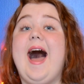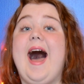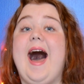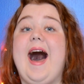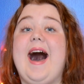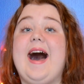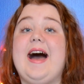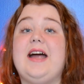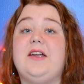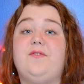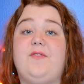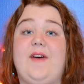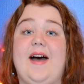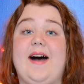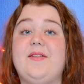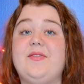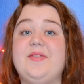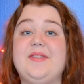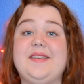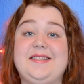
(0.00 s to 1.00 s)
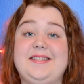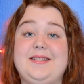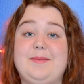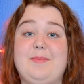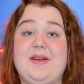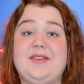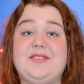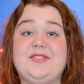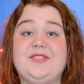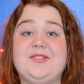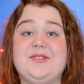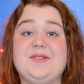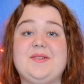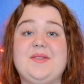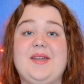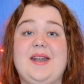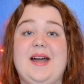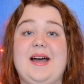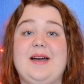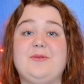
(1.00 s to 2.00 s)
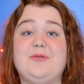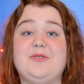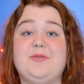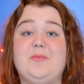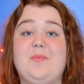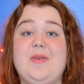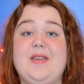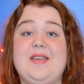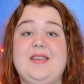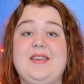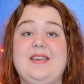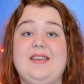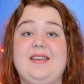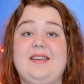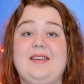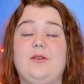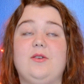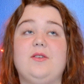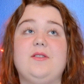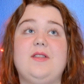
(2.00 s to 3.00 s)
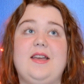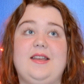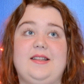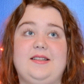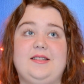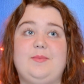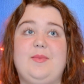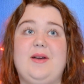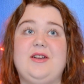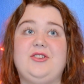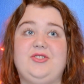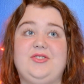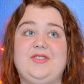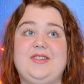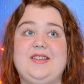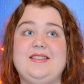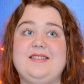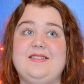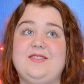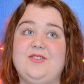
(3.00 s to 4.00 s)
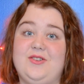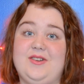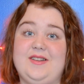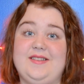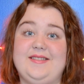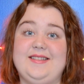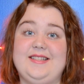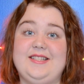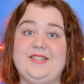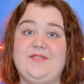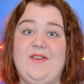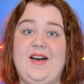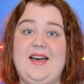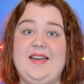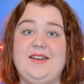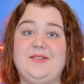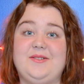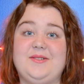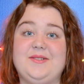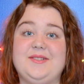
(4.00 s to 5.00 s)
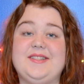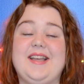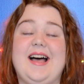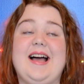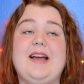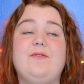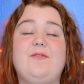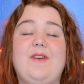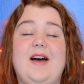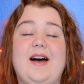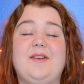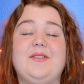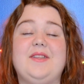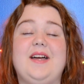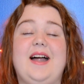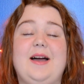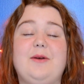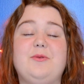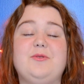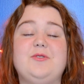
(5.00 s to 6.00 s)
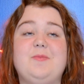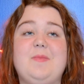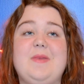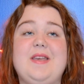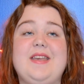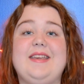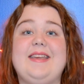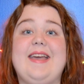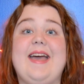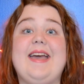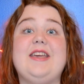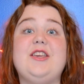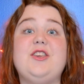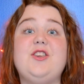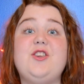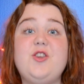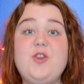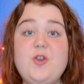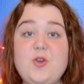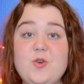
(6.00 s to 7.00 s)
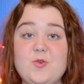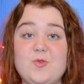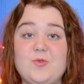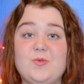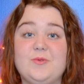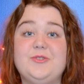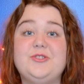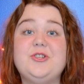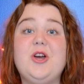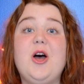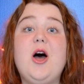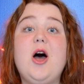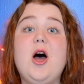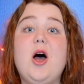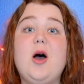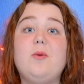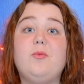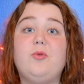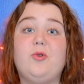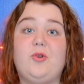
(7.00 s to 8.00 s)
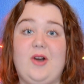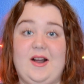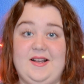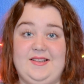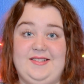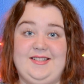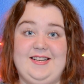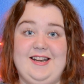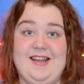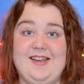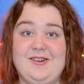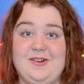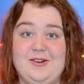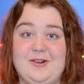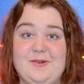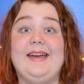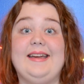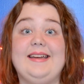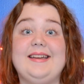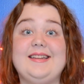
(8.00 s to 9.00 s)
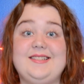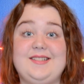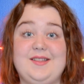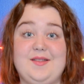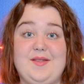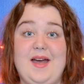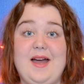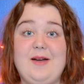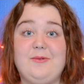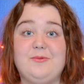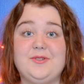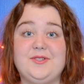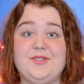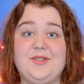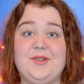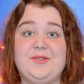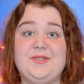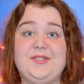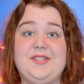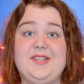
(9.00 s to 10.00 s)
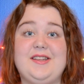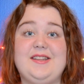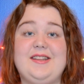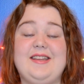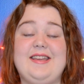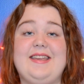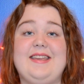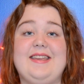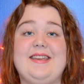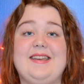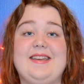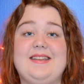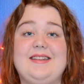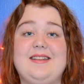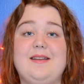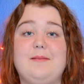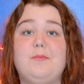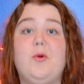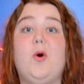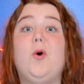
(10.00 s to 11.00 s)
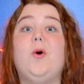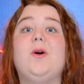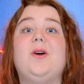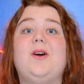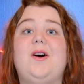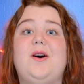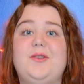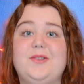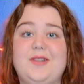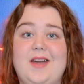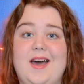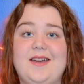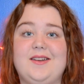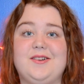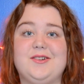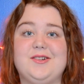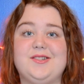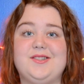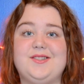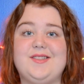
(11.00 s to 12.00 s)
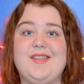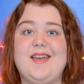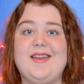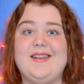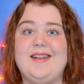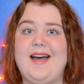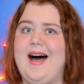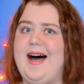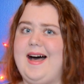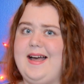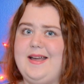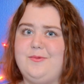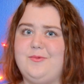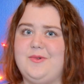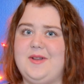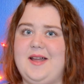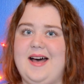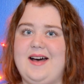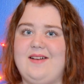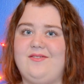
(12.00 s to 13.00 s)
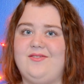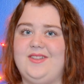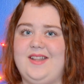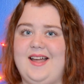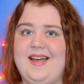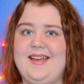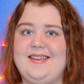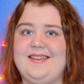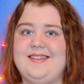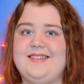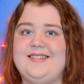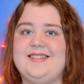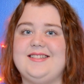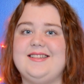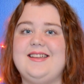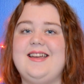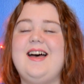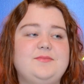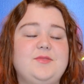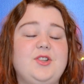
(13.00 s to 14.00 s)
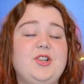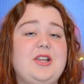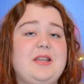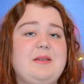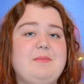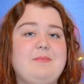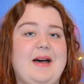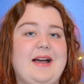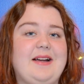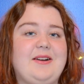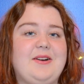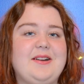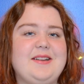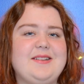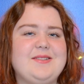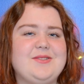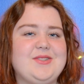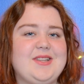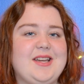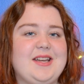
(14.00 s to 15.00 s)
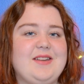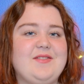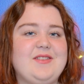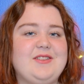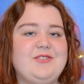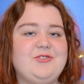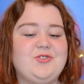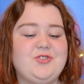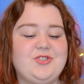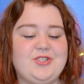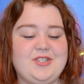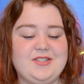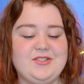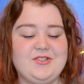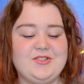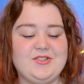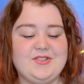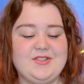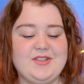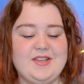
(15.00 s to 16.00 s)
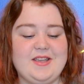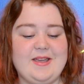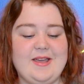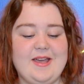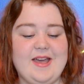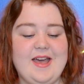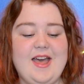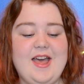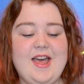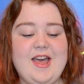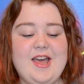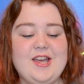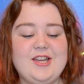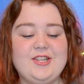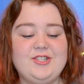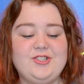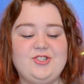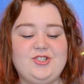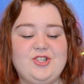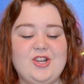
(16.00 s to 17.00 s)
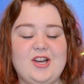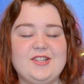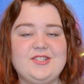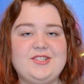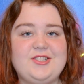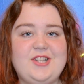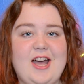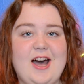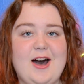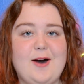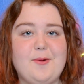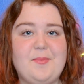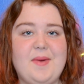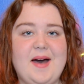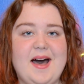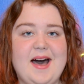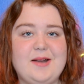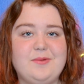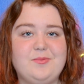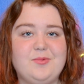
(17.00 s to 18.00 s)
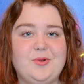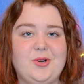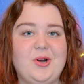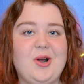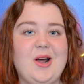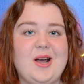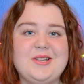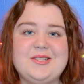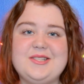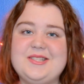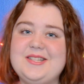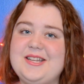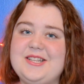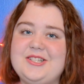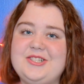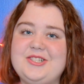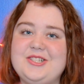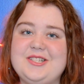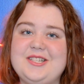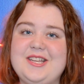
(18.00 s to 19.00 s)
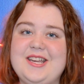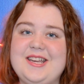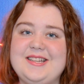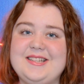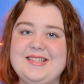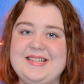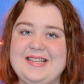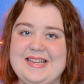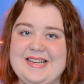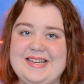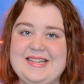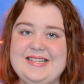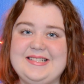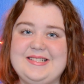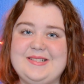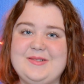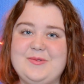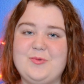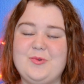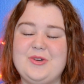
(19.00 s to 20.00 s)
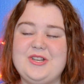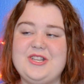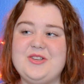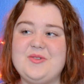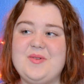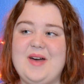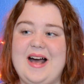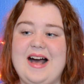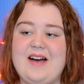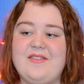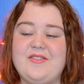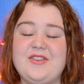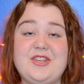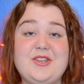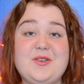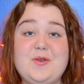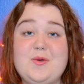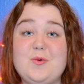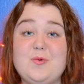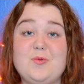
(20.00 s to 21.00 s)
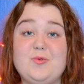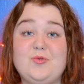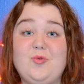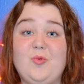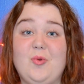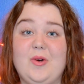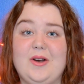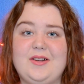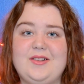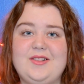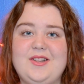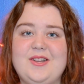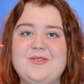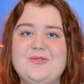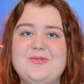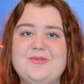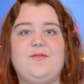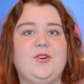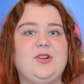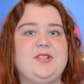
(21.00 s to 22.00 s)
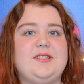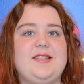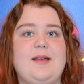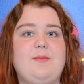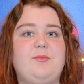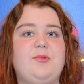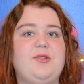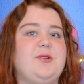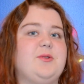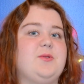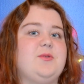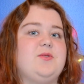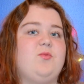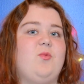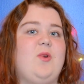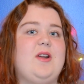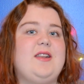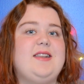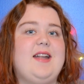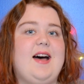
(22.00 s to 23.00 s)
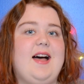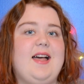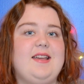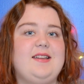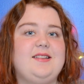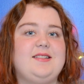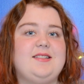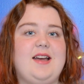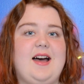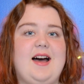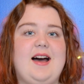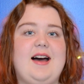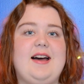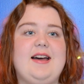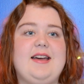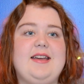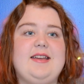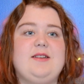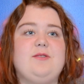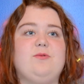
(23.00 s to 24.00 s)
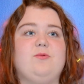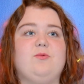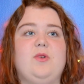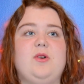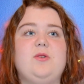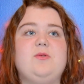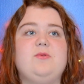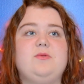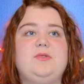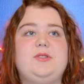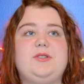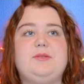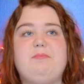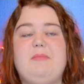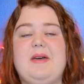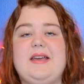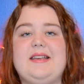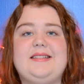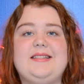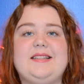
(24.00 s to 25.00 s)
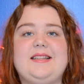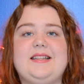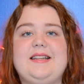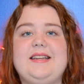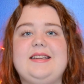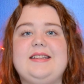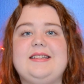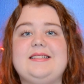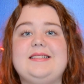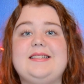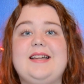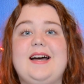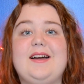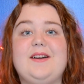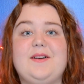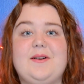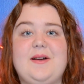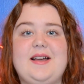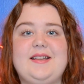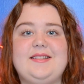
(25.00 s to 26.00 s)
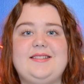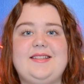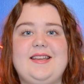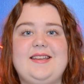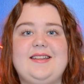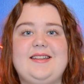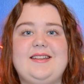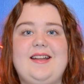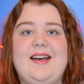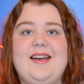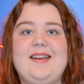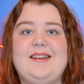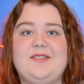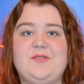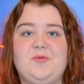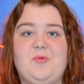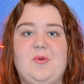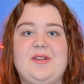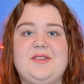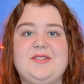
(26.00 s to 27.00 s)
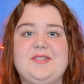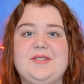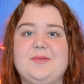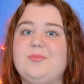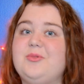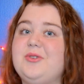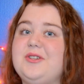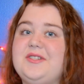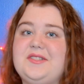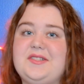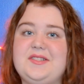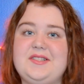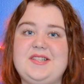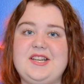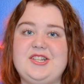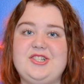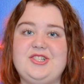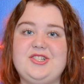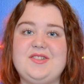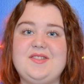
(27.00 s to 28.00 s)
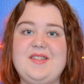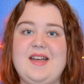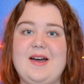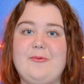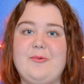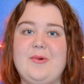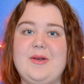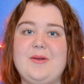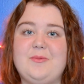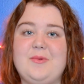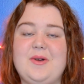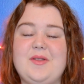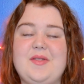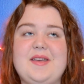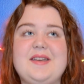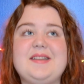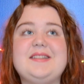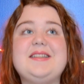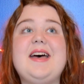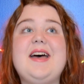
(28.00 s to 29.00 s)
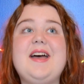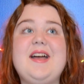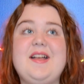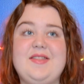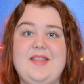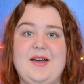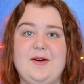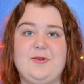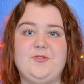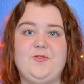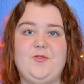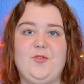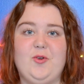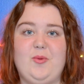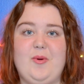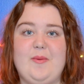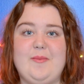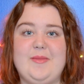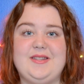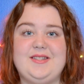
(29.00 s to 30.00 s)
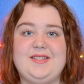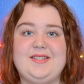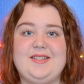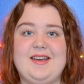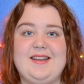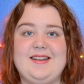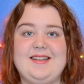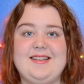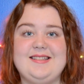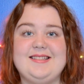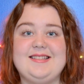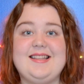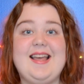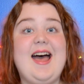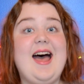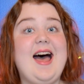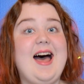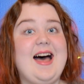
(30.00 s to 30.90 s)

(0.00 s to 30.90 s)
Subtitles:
I found this semester that I was being, especially during these finals, I found that I was being a huge procrastinator, and that resulted in more all-nighters than I would have liked. Looking back on it, it was kind of interesting to see just how bad procrastination can get when you have a huge workload. For example, there was one night I wrote basically an entire essay in a night, as well as a presentation that went with it. That was for women's studies.